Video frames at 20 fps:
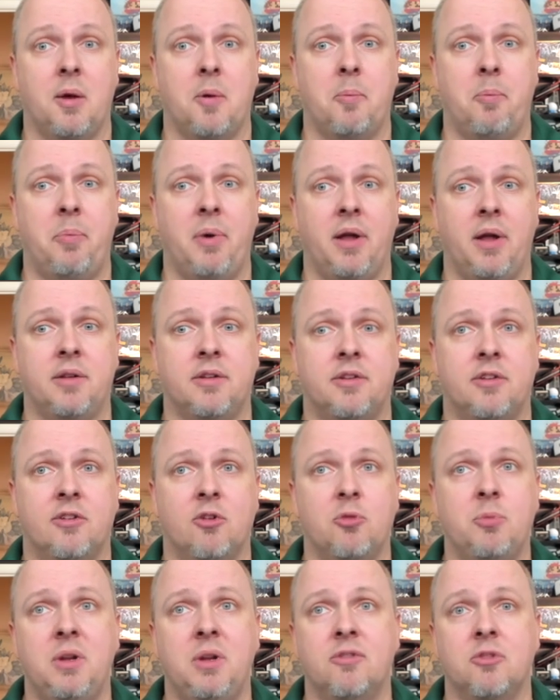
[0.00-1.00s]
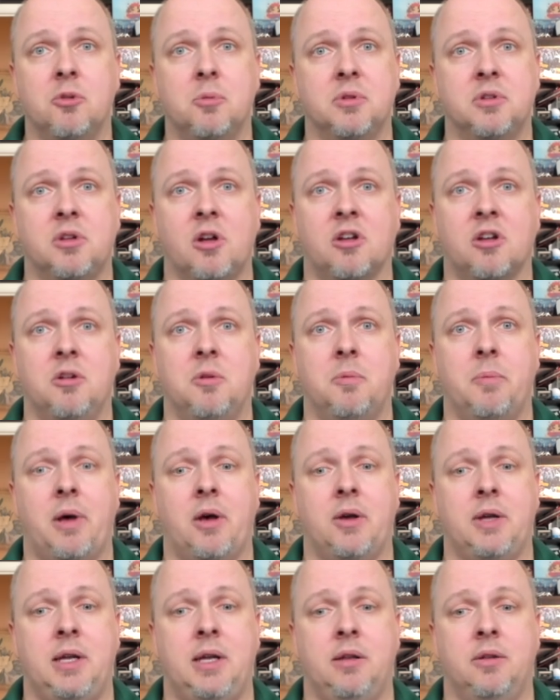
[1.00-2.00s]
but so many of them are talking
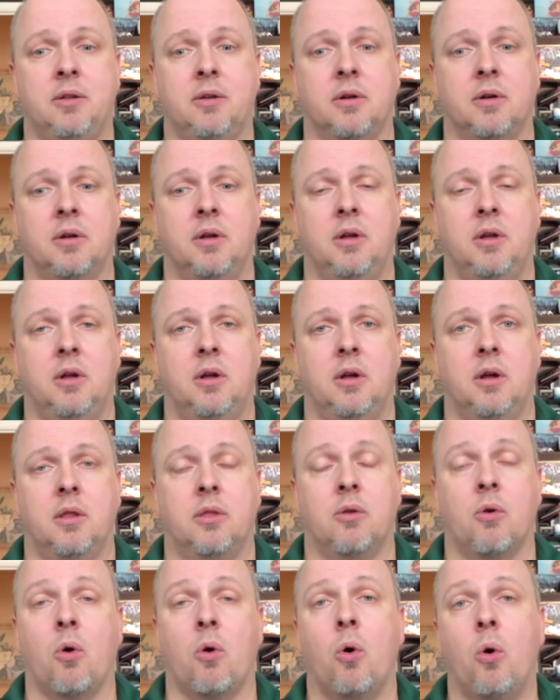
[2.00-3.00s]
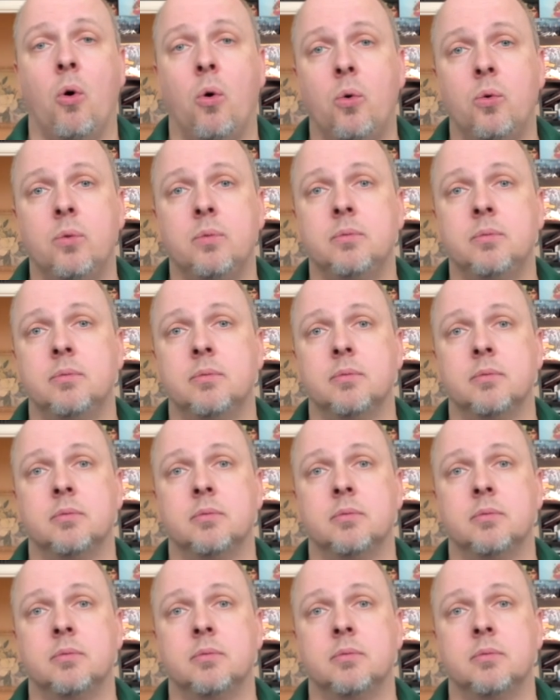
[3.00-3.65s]
about either their own